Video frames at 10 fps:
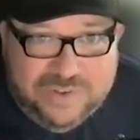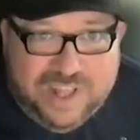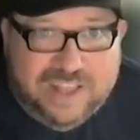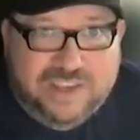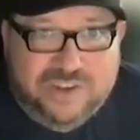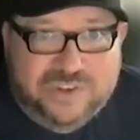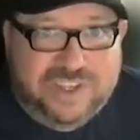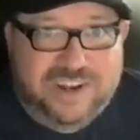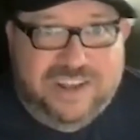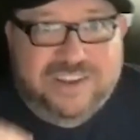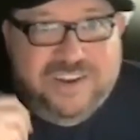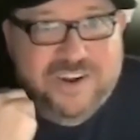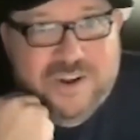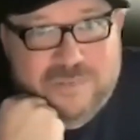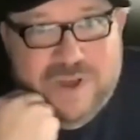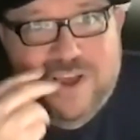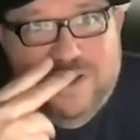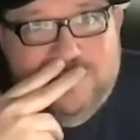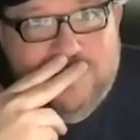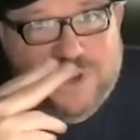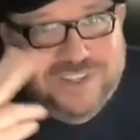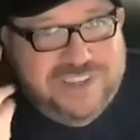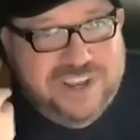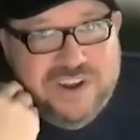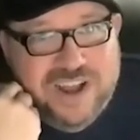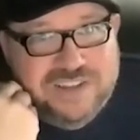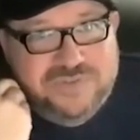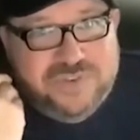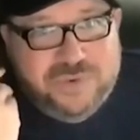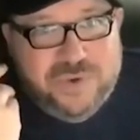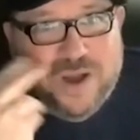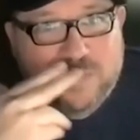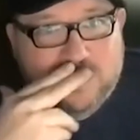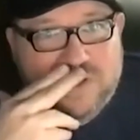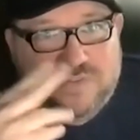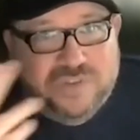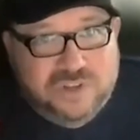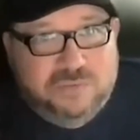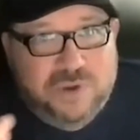It's not like you're sitting on the curb smoking cigarettes for three hours waiting for the.